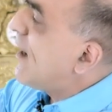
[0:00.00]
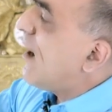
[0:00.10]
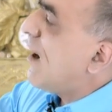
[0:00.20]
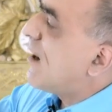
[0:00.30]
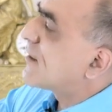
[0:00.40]
the
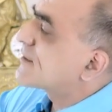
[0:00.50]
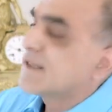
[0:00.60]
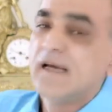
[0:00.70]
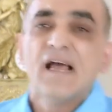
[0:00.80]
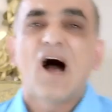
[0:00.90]
heart.
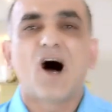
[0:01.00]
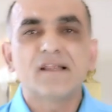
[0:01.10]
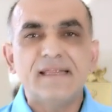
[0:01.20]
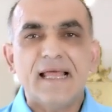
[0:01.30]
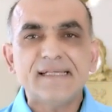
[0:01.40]

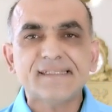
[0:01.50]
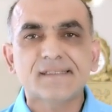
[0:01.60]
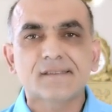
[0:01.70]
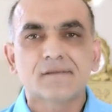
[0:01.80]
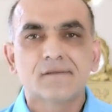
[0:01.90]

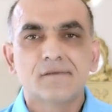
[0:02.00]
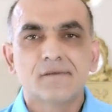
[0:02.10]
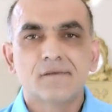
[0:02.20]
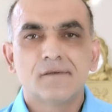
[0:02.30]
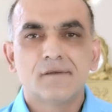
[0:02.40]
Unless
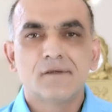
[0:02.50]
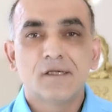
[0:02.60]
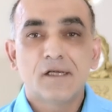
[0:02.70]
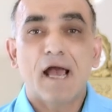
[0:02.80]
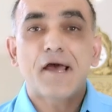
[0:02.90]

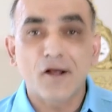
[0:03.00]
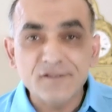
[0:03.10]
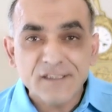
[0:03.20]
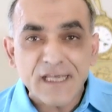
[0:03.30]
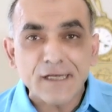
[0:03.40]
and
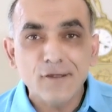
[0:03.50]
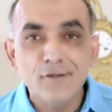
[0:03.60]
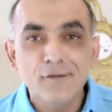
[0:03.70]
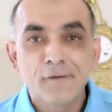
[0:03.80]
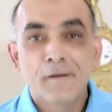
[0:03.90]

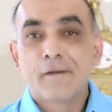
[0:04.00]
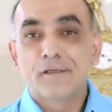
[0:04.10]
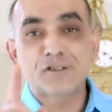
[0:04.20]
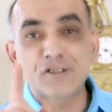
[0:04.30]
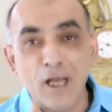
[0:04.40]
until
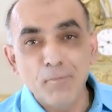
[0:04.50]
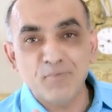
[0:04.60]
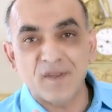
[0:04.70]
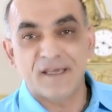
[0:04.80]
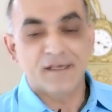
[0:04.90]

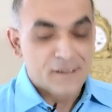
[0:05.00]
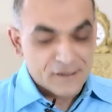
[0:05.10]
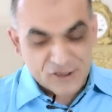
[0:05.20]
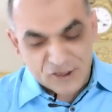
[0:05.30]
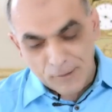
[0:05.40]
something
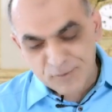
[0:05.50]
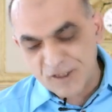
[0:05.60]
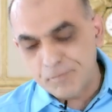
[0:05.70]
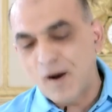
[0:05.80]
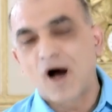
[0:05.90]
stops
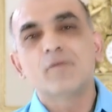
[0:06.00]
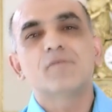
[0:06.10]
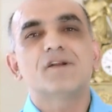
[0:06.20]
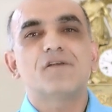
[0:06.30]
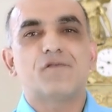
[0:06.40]
the
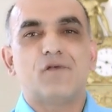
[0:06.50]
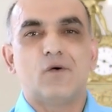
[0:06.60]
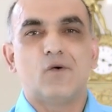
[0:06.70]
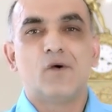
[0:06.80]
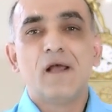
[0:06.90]
pulmonary
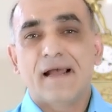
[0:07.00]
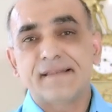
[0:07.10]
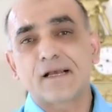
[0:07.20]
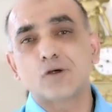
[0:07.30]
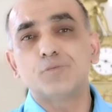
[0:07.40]
flow. And
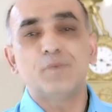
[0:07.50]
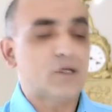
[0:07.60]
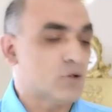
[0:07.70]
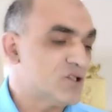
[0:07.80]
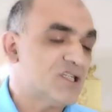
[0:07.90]
that could be
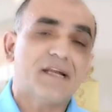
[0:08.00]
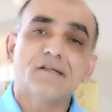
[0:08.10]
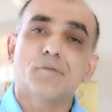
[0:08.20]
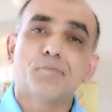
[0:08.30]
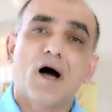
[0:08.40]

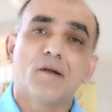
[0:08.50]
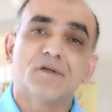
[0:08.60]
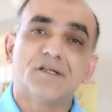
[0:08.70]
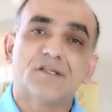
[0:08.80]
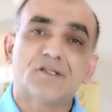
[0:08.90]
congenital
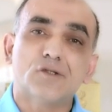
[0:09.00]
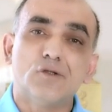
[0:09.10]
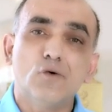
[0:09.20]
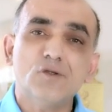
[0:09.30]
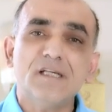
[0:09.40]
pulmonary
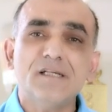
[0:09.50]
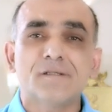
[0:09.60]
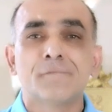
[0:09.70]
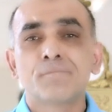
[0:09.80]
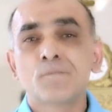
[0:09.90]

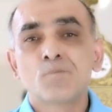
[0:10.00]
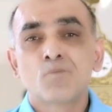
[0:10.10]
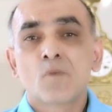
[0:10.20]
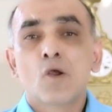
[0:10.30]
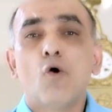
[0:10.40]
stenosis,
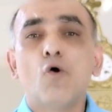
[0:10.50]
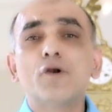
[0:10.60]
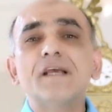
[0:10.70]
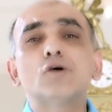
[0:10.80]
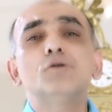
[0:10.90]
or
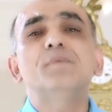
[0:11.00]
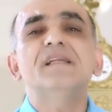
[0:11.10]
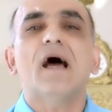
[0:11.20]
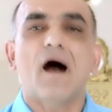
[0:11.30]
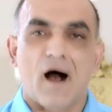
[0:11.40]
it could be
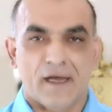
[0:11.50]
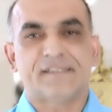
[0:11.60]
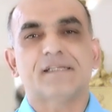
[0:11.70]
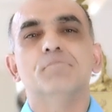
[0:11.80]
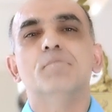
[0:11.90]
the
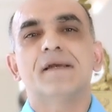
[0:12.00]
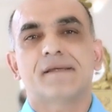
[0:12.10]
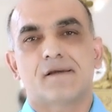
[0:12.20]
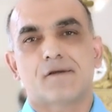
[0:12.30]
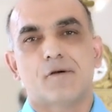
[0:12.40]
Eisenmenger